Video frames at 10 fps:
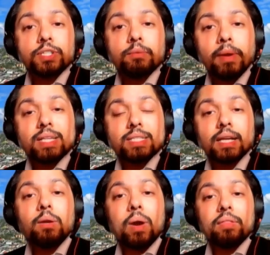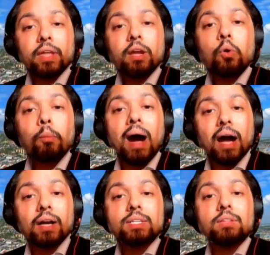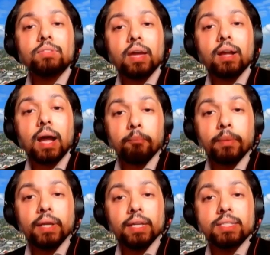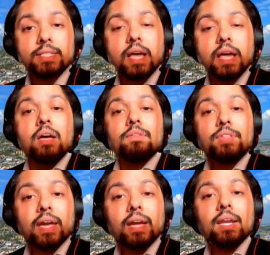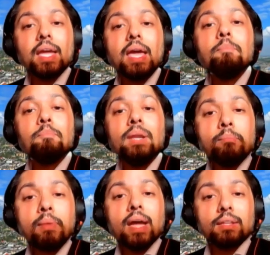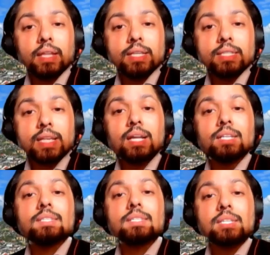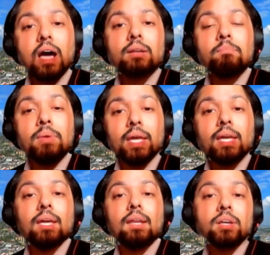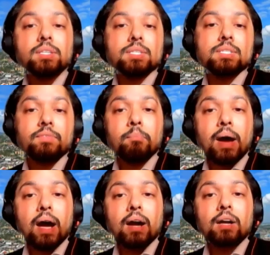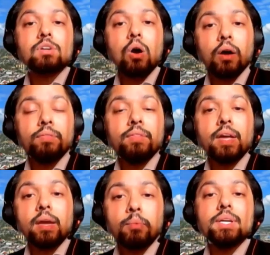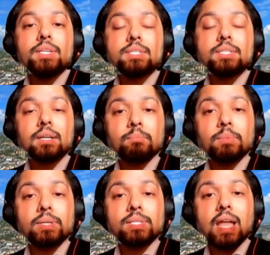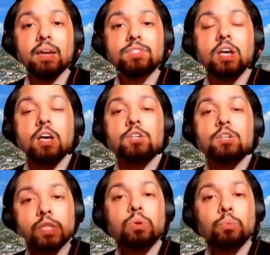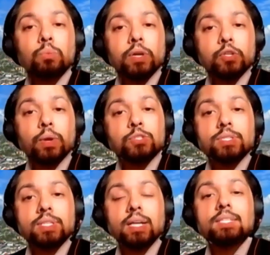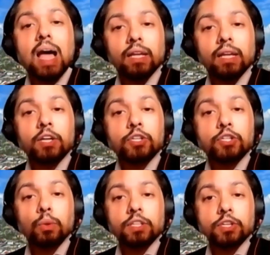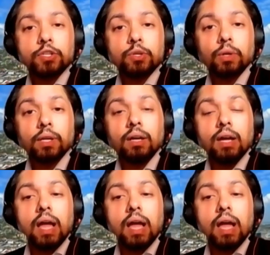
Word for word: basically when they go back to their companies, they can implement this and start making a positive impact on their employees and customers' lives. So that's what we're doing, as you said, standing shoulder to shoulder,